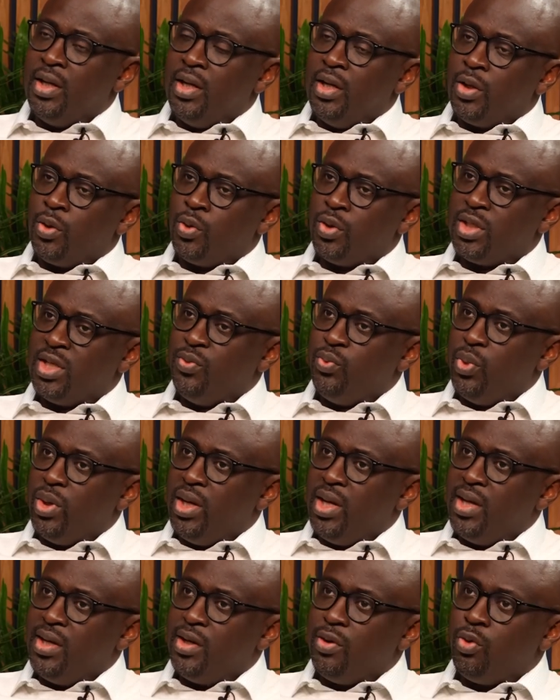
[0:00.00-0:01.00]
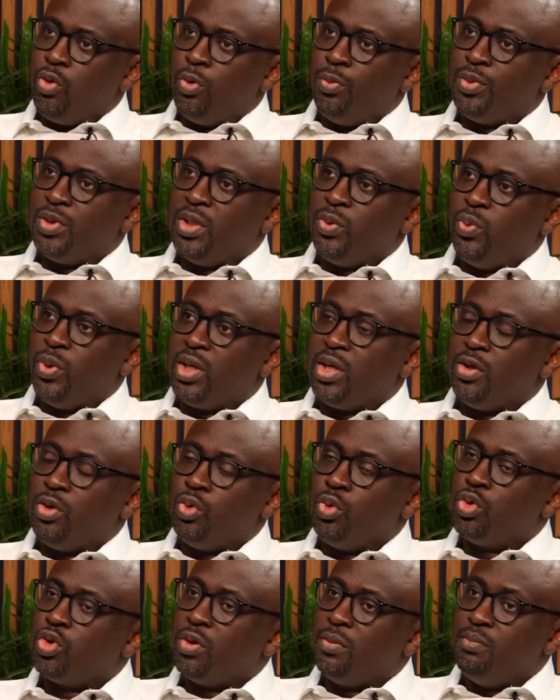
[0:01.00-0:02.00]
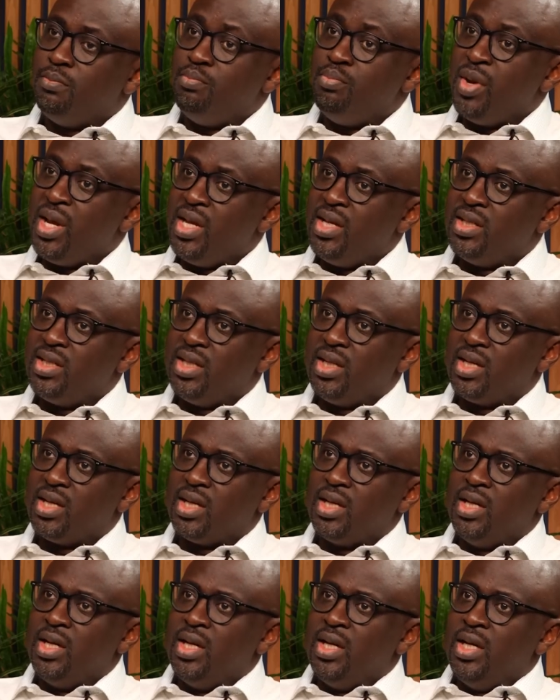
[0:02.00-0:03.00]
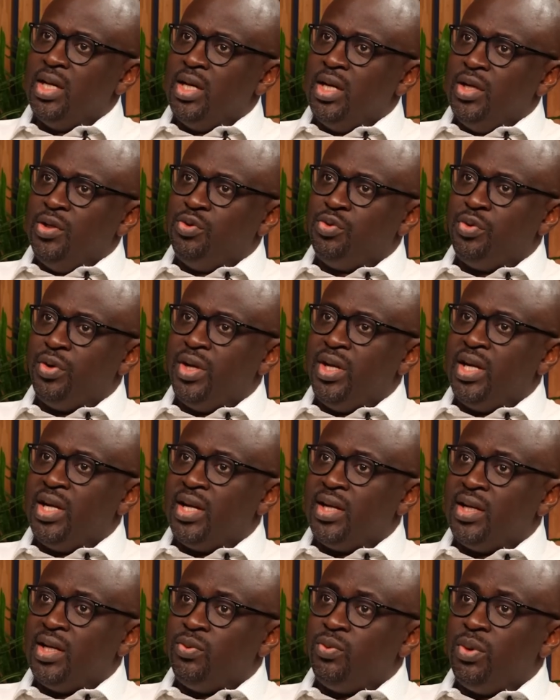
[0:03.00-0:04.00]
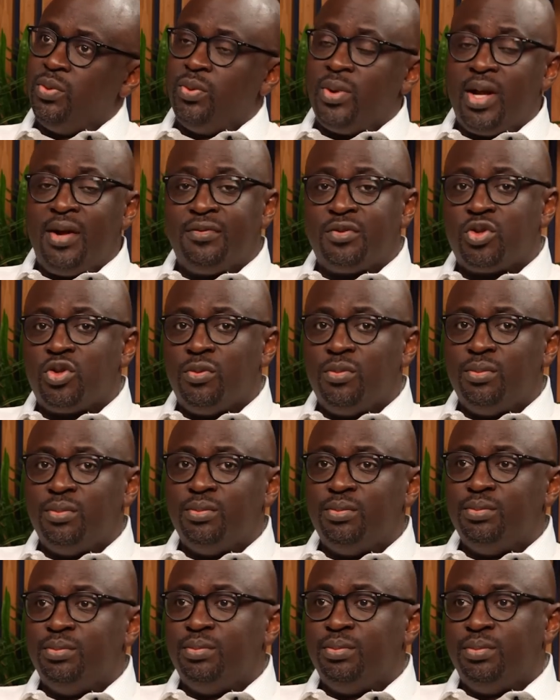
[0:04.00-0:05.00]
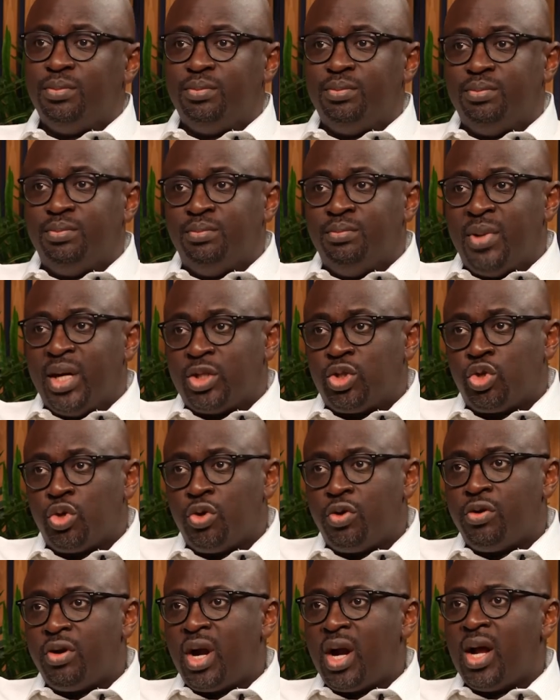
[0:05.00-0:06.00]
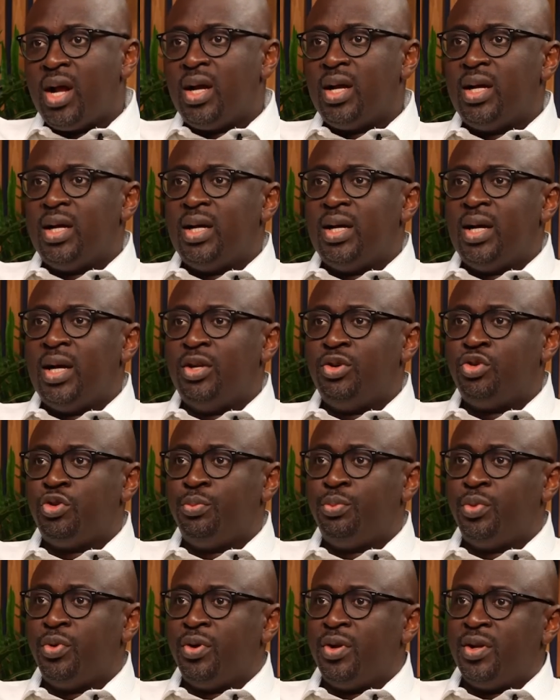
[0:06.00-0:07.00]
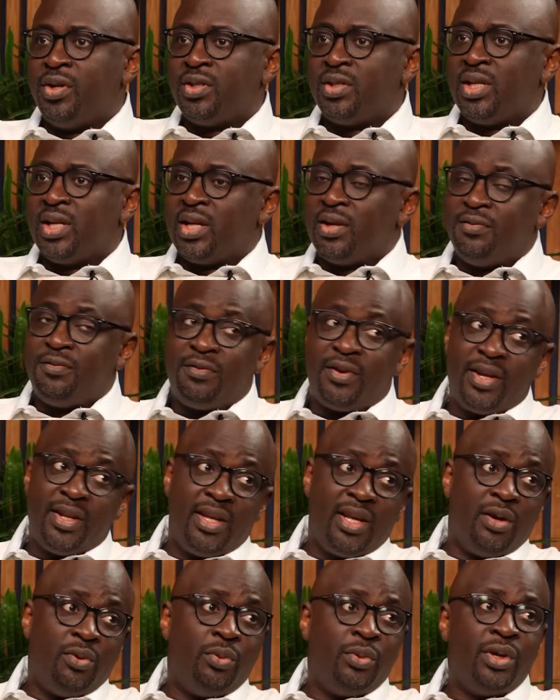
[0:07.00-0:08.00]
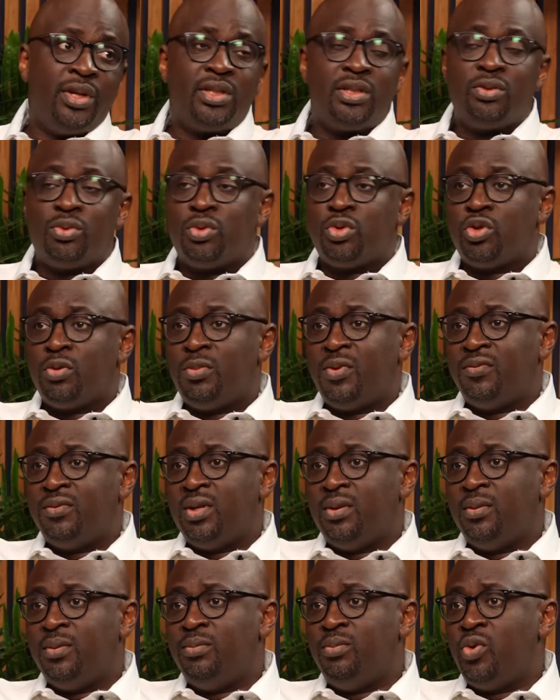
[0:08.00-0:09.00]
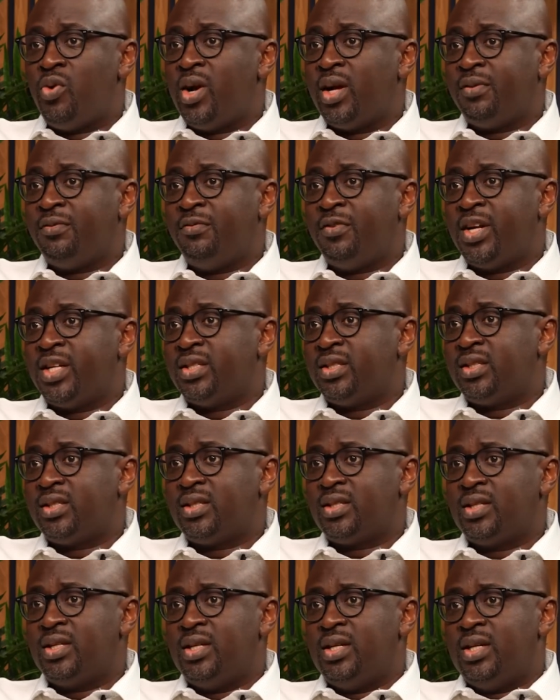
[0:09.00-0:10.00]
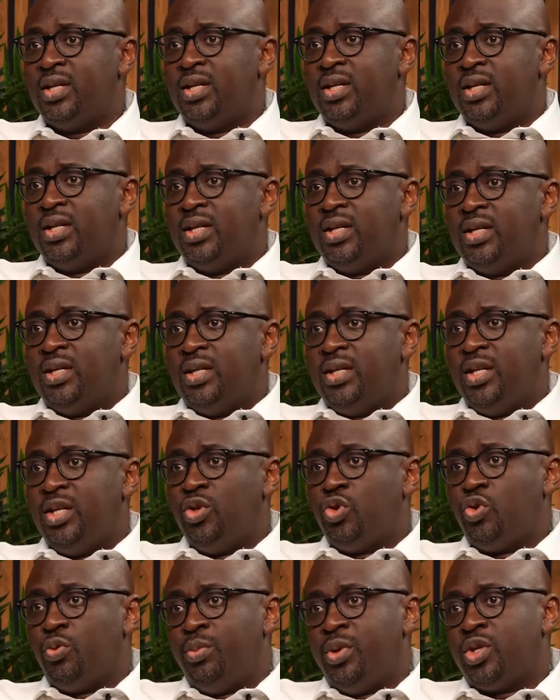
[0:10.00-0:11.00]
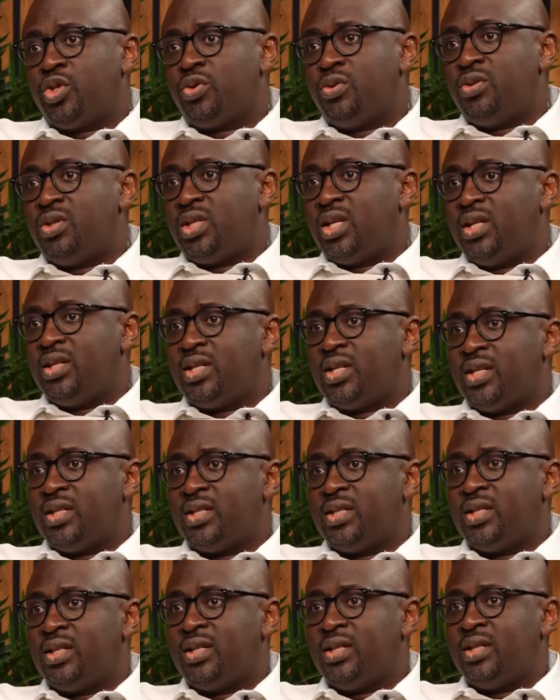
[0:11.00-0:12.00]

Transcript: Because if we learn the ropes, then we can do some basic training, and then when we have some maturer entrepreneurs, they can find their ways into some of the more advanced incubation centers,